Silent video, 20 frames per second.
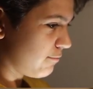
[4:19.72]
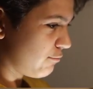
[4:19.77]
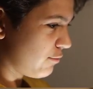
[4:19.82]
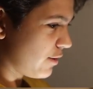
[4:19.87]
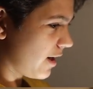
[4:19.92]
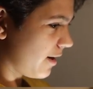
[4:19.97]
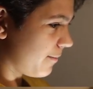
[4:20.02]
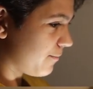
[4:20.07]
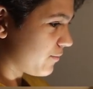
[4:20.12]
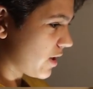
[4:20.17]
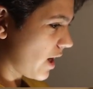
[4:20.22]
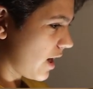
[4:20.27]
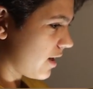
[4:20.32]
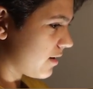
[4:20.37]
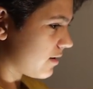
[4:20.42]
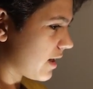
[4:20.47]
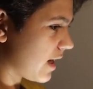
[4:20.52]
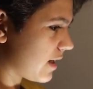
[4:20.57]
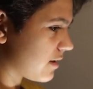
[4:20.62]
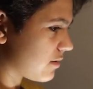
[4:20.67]
But yeah,
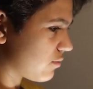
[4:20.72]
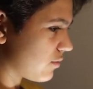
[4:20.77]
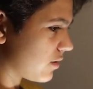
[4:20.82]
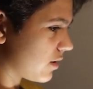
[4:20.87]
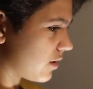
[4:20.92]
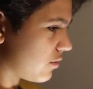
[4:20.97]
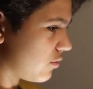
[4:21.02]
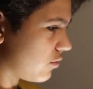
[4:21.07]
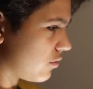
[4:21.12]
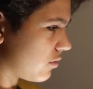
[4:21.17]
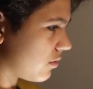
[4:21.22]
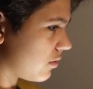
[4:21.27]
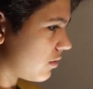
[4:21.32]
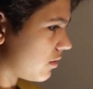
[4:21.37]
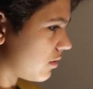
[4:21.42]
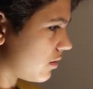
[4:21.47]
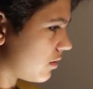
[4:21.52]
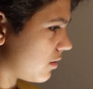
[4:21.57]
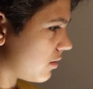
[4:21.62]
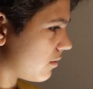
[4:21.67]
that's really cool.
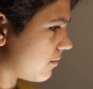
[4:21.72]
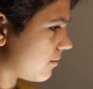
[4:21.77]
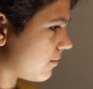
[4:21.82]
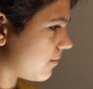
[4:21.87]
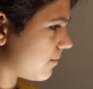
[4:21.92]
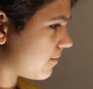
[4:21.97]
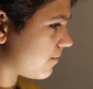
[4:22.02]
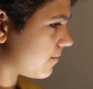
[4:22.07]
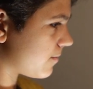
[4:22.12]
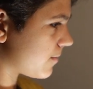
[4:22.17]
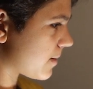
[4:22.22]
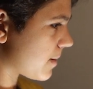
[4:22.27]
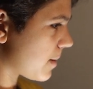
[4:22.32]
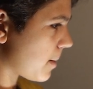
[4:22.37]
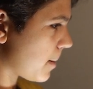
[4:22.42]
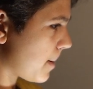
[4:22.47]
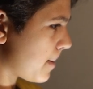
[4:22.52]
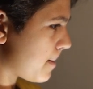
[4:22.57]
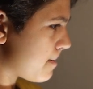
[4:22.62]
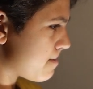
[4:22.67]
I
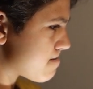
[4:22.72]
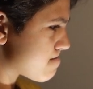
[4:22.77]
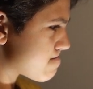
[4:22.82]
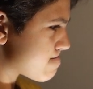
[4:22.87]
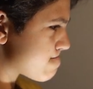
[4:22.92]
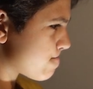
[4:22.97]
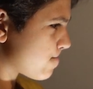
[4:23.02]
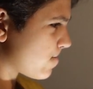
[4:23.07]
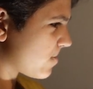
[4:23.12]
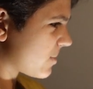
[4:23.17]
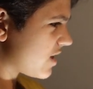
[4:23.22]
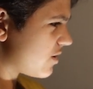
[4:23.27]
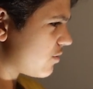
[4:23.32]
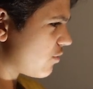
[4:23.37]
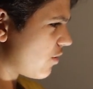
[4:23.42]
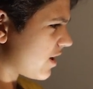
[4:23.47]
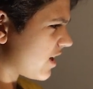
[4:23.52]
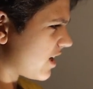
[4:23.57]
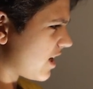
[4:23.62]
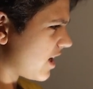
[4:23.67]
don't
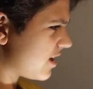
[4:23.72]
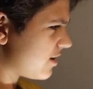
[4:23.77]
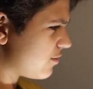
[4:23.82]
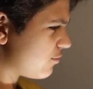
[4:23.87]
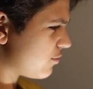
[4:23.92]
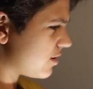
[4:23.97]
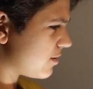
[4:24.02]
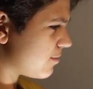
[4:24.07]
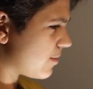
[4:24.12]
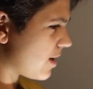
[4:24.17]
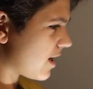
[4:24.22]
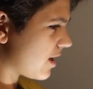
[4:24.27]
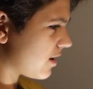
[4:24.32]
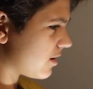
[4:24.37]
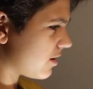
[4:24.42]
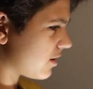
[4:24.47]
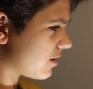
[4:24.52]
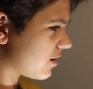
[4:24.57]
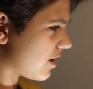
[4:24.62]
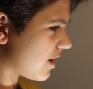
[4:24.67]
know. I kind of want to make it
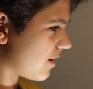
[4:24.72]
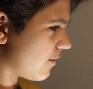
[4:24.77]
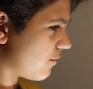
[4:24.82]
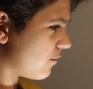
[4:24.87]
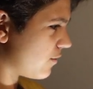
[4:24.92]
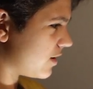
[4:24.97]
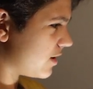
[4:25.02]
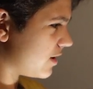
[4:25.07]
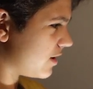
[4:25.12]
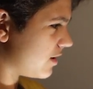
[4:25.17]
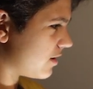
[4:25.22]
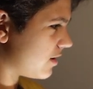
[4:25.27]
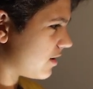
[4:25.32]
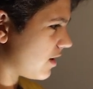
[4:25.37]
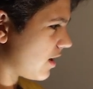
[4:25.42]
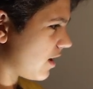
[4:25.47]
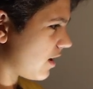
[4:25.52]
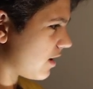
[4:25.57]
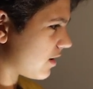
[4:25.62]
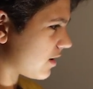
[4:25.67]
look like a
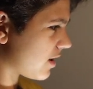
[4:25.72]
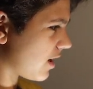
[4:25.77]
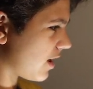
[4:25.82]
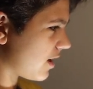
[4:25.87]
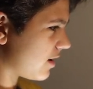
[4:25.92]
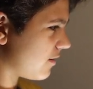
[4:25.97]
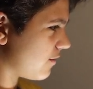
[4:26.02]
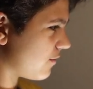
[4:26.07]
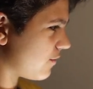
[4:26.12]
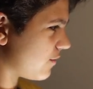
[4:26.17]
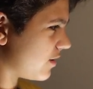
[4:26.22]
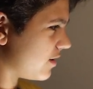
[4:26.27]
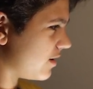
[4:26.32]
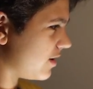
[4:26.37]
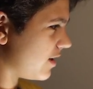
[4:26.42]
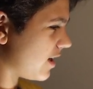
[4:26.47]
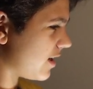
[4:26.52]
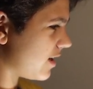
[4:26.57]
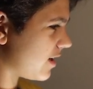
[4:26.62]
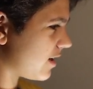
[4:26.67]
kind of
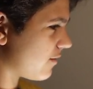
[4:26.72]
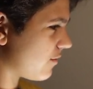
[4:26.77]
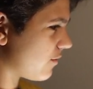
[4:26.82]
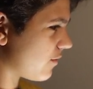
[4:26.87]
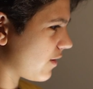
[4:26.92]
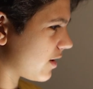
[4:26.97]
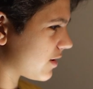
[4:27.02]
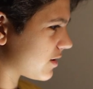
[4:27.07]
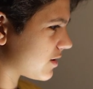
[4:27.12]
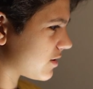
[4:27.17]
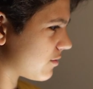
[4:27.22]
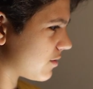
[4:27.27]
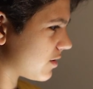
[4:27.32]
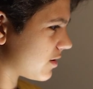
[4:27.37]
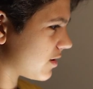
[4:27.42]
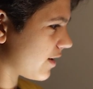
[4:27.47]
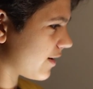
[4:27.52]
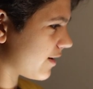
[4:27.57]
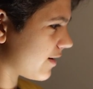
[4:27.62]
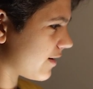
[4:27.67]
vignetting effect. So
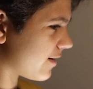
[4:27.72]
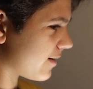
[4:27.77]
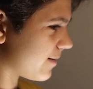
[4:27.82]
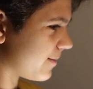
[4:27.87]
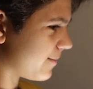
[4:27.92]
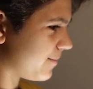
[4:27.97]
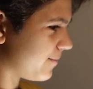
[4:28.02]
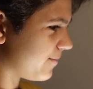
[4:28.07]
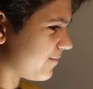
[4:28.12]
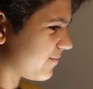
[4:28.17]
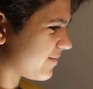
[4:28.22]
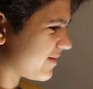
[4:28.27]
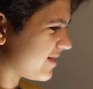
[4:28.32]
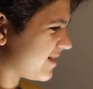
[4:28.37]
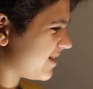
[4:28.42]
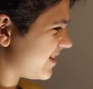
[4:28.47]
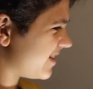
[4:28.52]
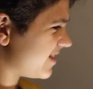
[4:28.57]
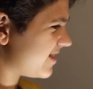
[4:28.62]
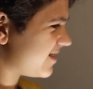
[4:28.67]
it like,
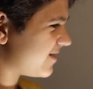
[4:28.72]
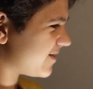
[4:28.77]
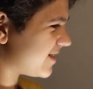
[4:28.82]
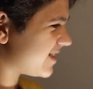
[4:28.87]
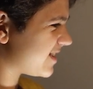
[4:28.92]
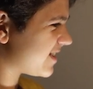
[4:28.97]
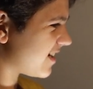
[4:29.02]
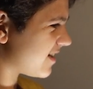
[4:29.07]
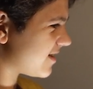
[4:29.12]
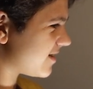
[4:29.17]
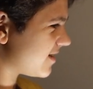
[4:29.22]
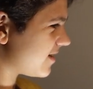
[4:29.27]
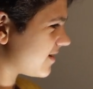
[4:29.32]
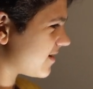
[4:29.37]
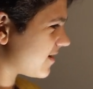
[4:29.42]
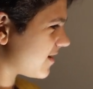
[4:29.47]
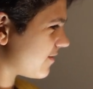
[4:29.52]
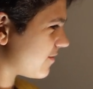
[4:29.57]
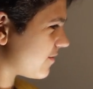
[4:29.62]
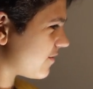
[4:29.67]
I don't know. I
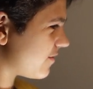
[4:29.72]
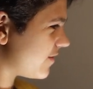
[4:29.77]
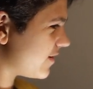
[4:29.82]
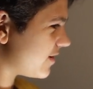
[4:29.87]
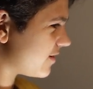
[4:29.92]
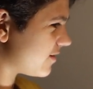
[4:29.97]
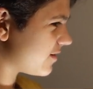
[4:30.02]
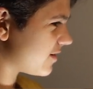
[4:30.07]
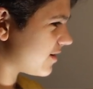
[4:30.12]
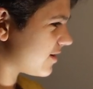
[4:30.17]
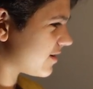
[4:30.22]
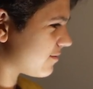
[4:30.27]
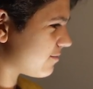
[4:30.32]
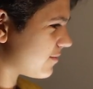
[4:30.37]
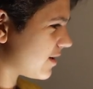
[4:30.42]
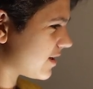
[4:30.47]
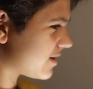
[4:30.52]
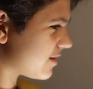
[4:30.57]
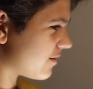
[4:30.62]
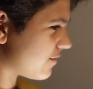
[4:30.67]
think it
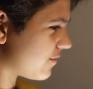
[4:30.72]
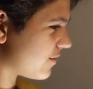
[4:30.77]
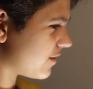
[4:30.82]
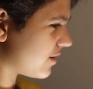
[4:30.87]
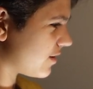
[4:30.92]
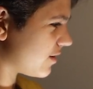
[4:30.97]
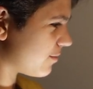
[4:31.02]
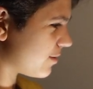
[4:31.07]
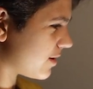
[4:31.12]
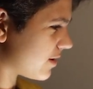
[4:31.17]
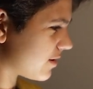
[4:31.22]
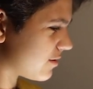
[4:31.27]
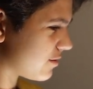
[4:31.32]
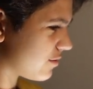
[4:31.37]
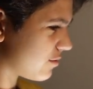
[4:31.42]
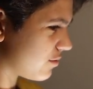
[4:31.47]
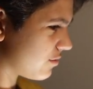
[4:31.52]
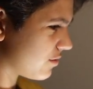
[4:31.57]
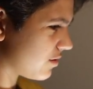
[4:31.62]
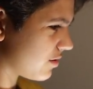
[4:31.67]
makes it feel a bit
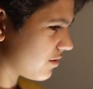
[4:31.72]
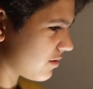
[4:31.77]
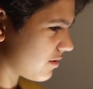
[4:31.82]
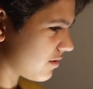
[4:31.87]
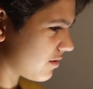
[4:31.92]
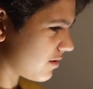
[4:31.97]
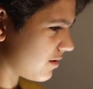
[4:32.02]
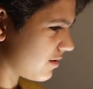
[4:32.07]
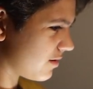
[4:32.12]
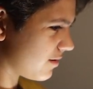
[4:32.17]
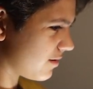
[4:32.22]
cooler.